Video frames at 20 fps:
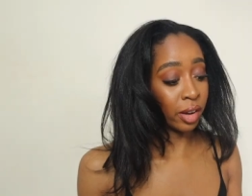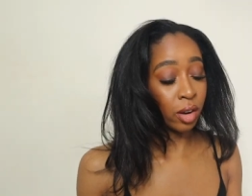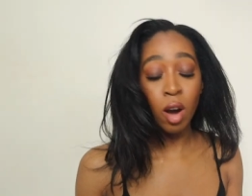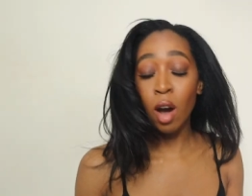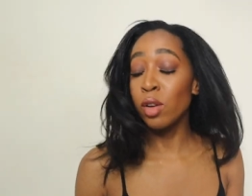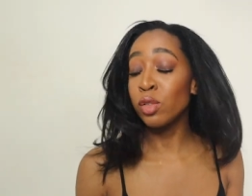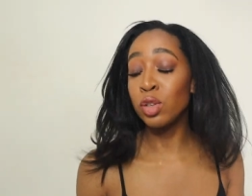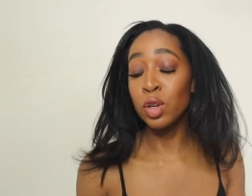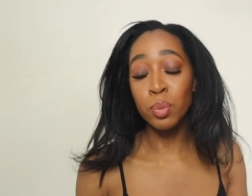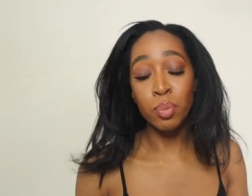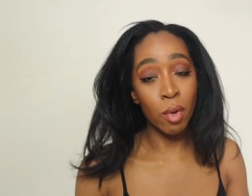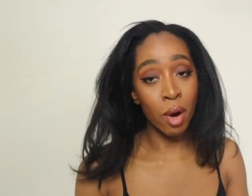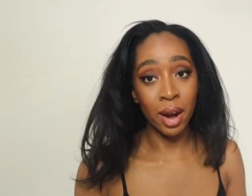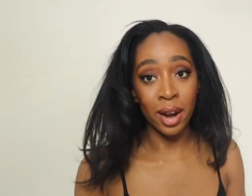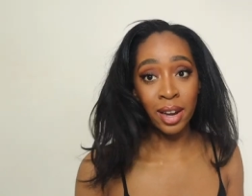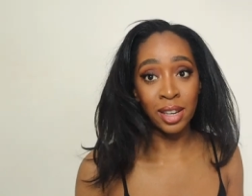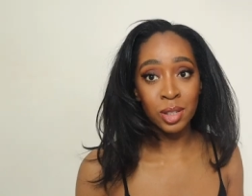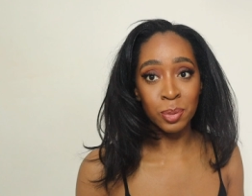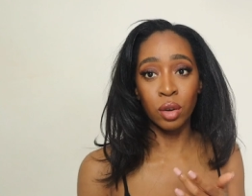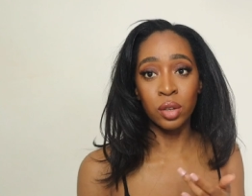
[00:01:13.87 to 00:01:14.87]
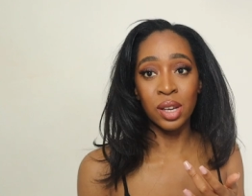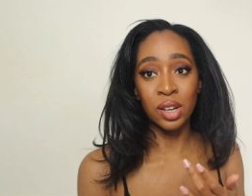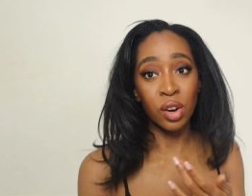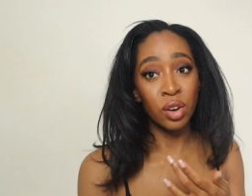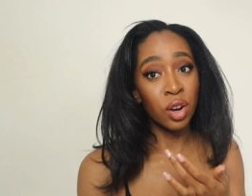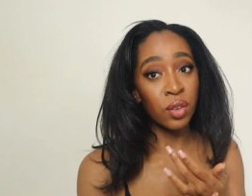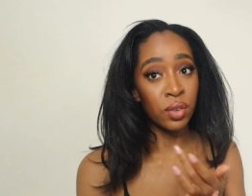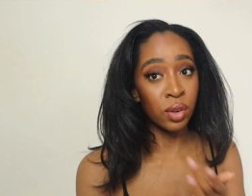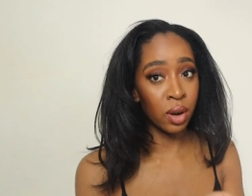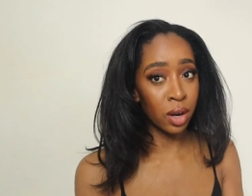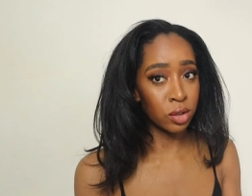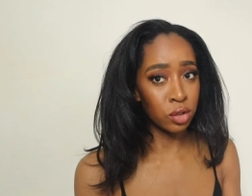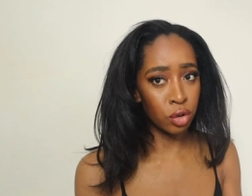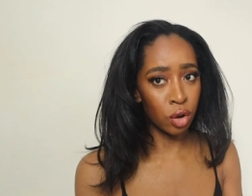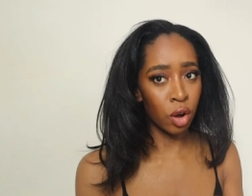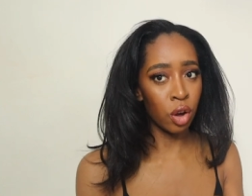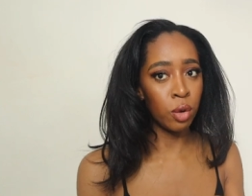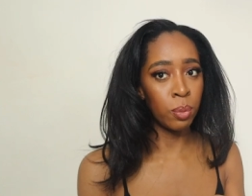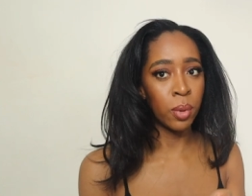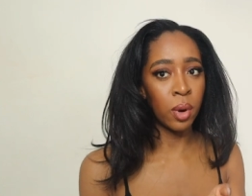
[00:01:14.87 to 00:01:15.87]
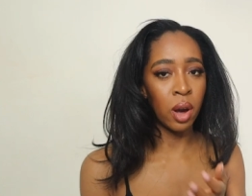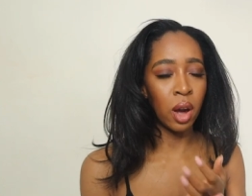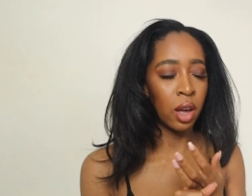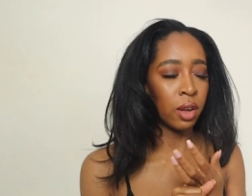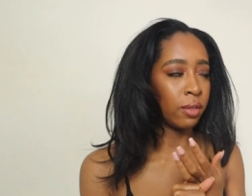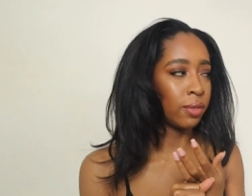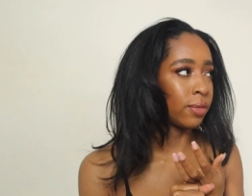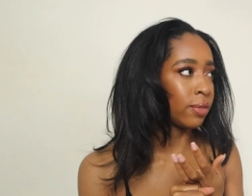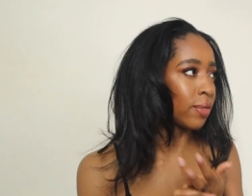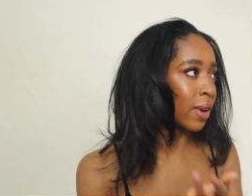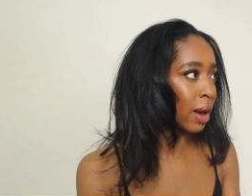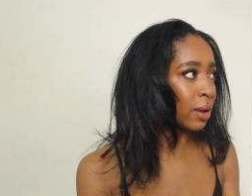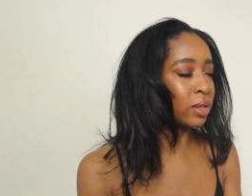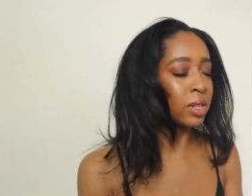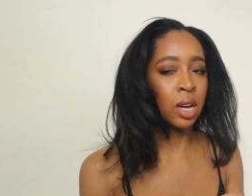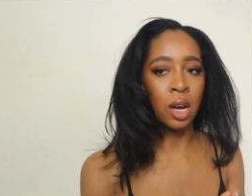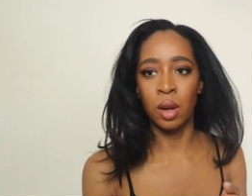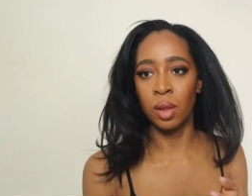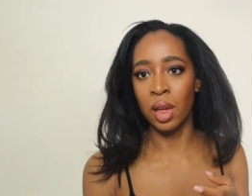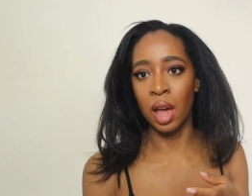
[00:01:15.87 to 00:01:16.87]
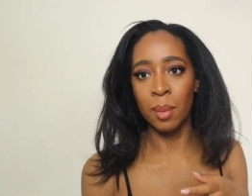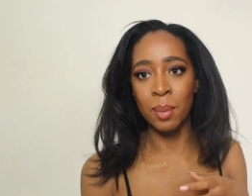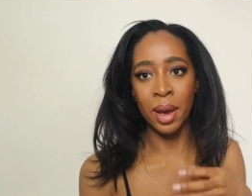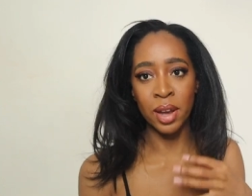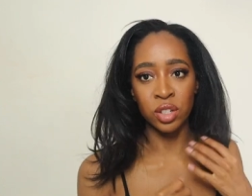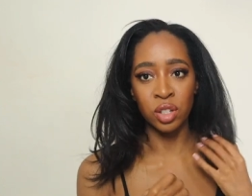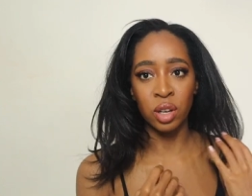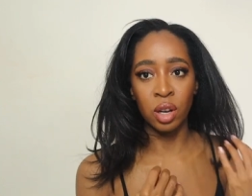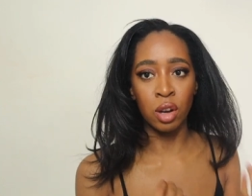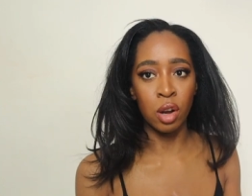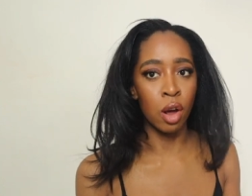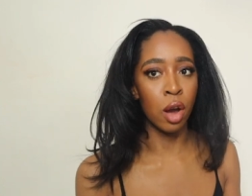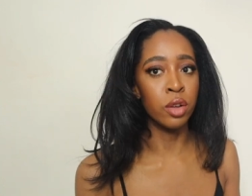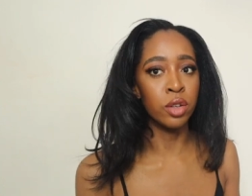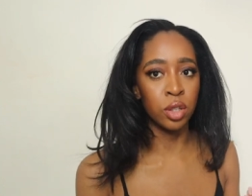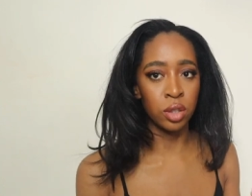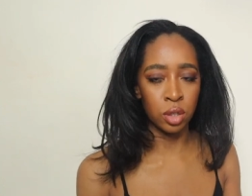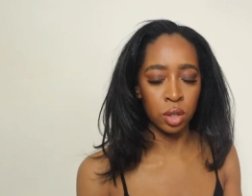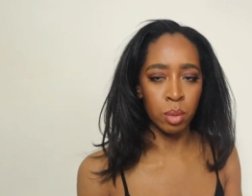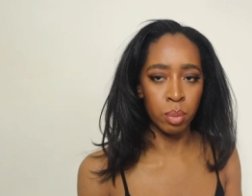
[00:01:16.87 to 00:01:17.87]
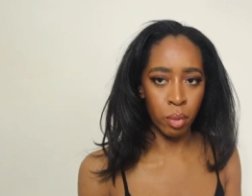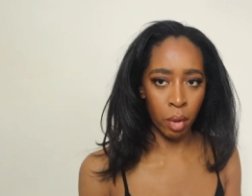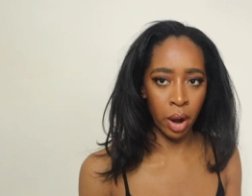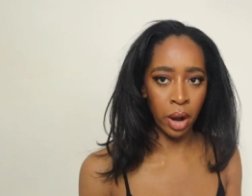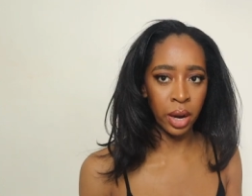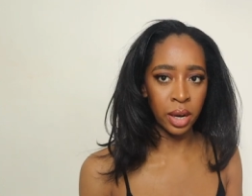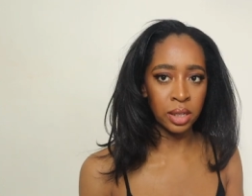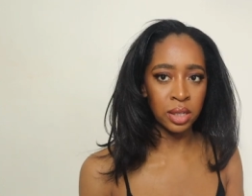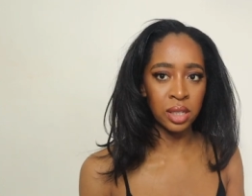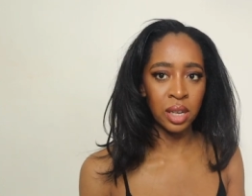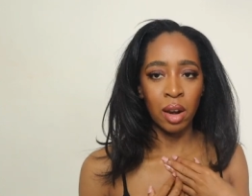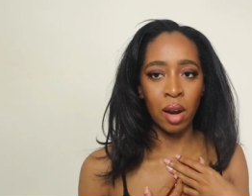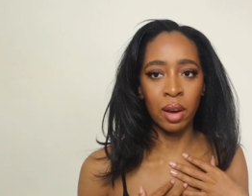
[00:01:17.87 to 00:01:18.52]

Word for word: I can't do braids because I don't know if you guys know, but I found out that I'm actually allergic to the braids.